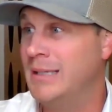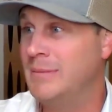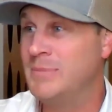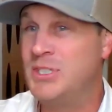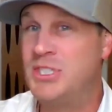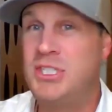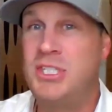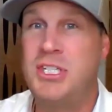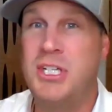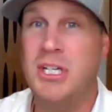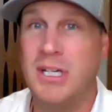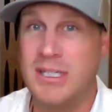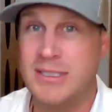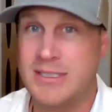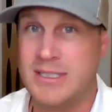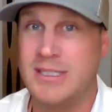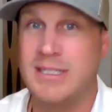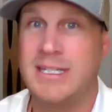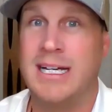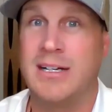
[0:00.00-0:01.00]
I'm
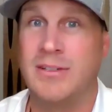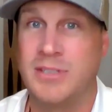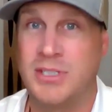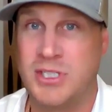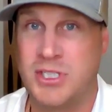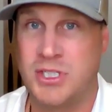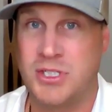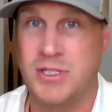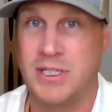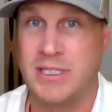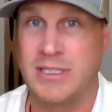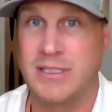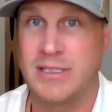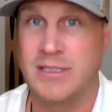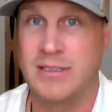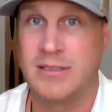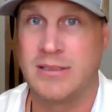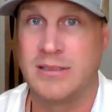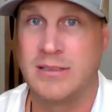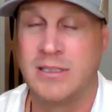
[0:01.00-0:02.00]
just down the
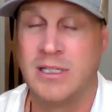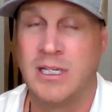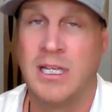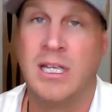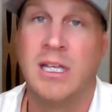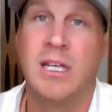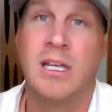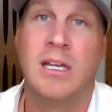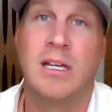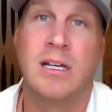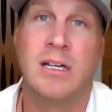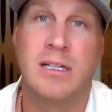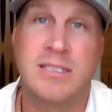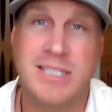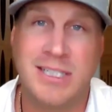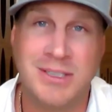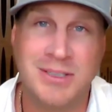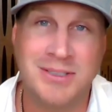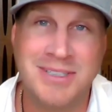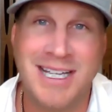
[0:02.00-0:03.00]
street.
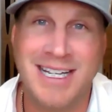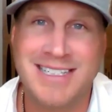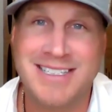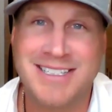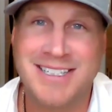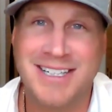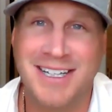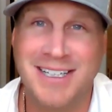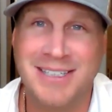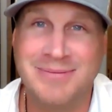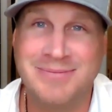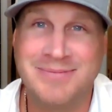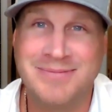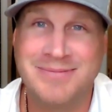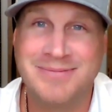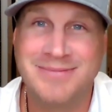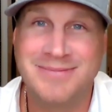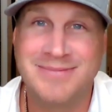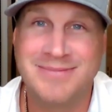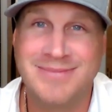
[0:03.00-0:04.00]
Until next time,
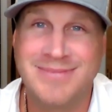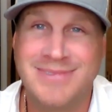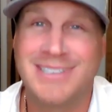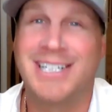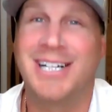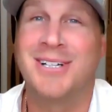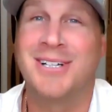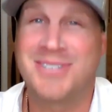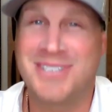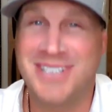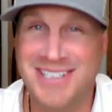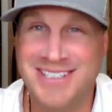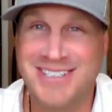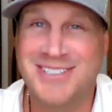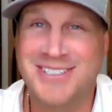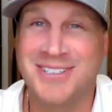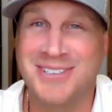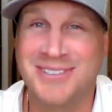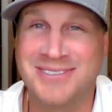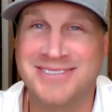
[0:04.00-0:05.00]
I'll see you
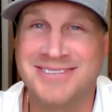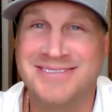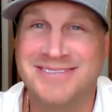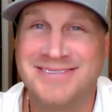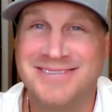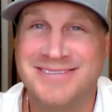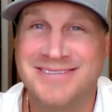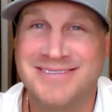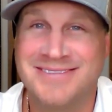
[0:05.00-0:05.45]
soon.